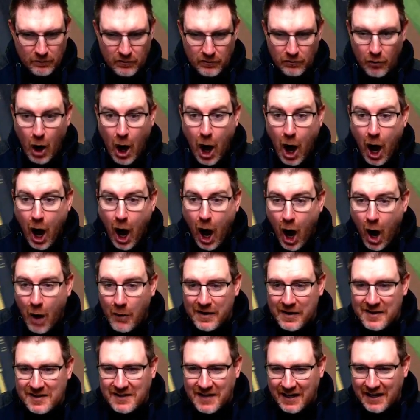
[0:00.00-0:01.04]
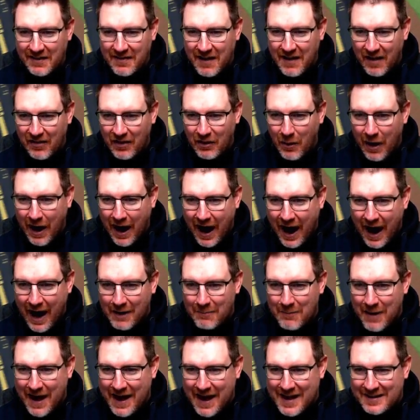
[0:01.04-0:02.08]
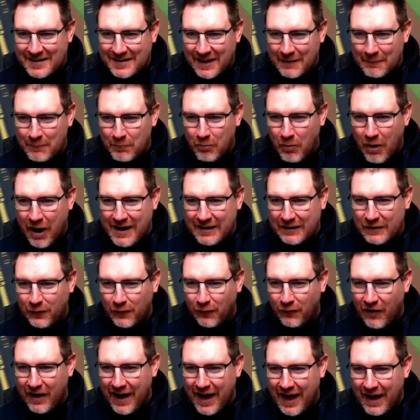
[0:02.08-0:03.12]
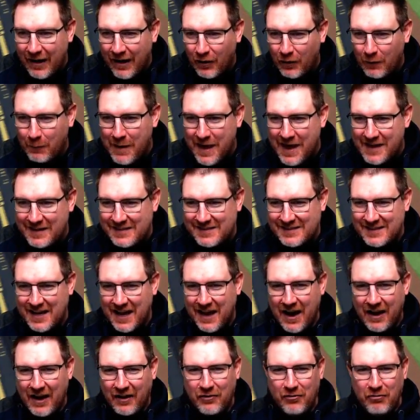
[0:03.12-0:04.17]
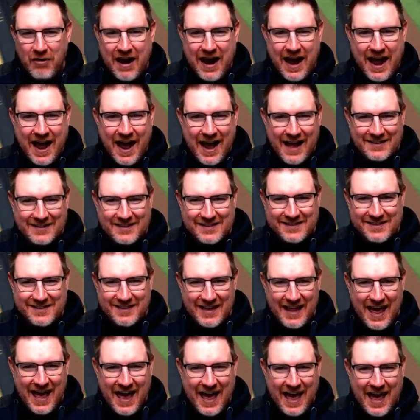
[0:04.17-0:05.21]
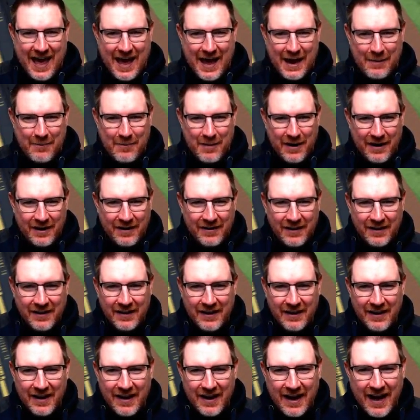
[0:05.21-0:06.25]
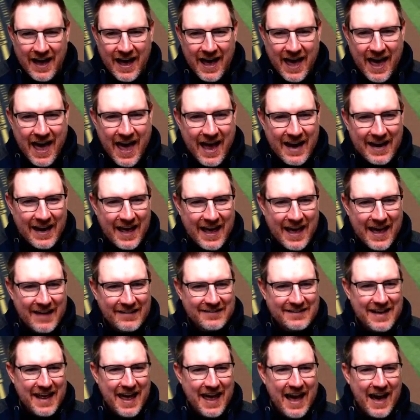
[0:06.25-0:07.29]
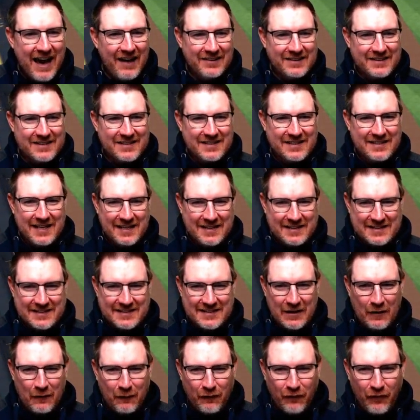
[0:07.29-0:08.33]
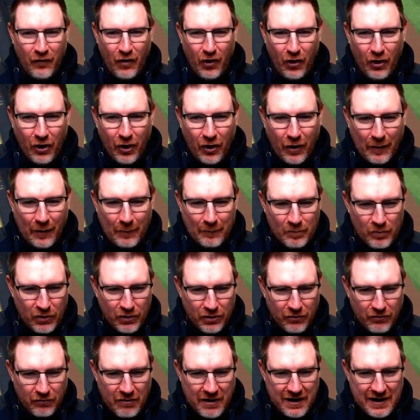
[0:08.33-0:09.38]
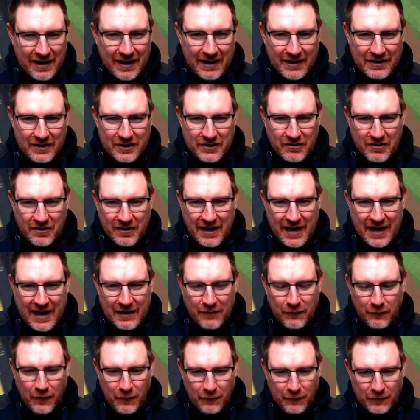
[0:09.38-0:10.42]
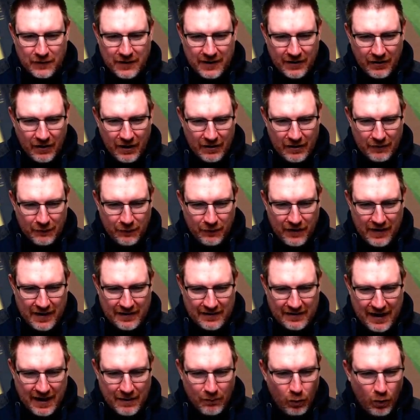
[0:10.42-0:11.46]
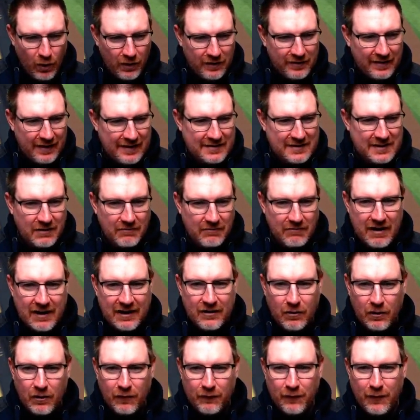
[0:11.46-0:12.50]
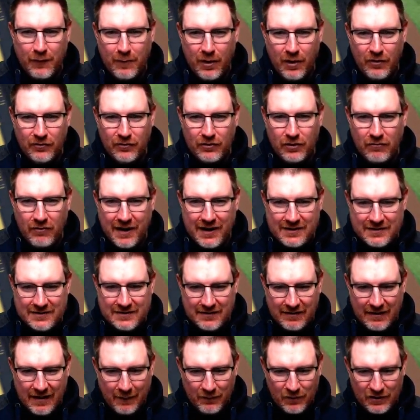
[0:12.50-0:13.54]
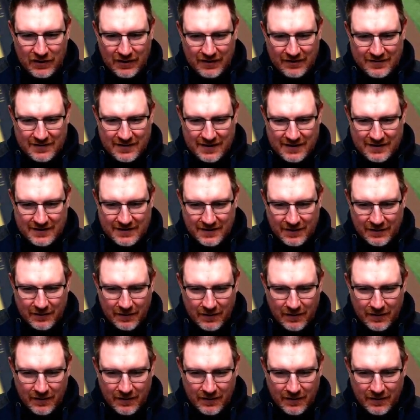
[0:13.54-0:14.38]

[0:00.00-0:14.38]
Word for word: Oh, he's done another one! Mason Bracefield, Mr. Grand Slam! It is now 6 to 4, 359 feet. And what is the record for most Grand Slams in a season?